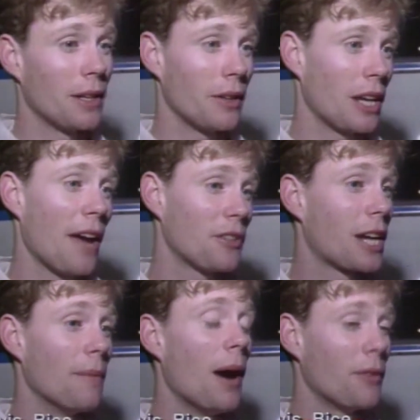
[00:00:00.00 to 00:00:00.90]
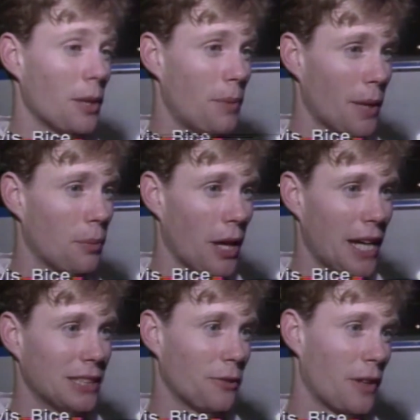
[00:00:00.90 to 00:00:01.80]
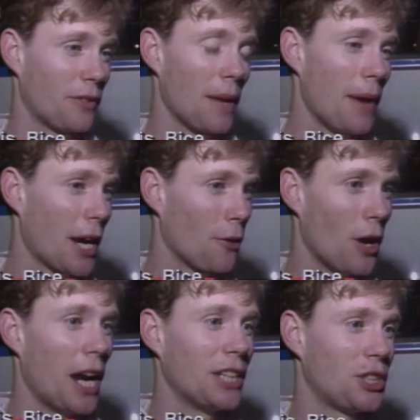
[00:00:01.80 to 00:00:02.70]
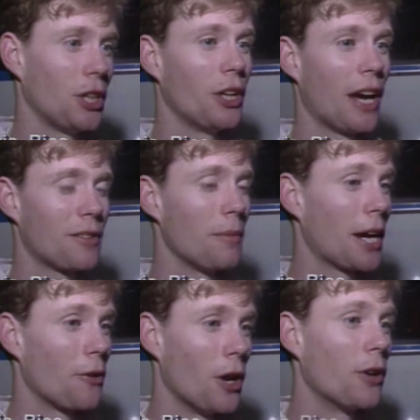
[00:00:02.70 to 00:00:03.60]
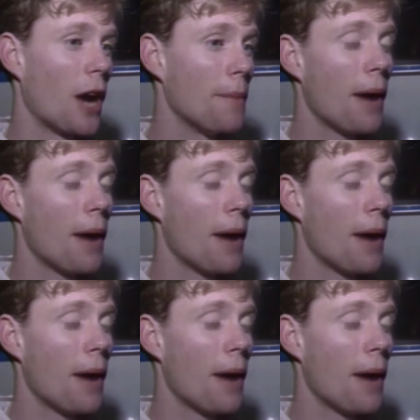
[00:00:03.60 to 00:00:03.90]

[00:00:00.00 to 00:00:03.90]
and you have to come up with the big plays. If they make a run at you, you have to make a run right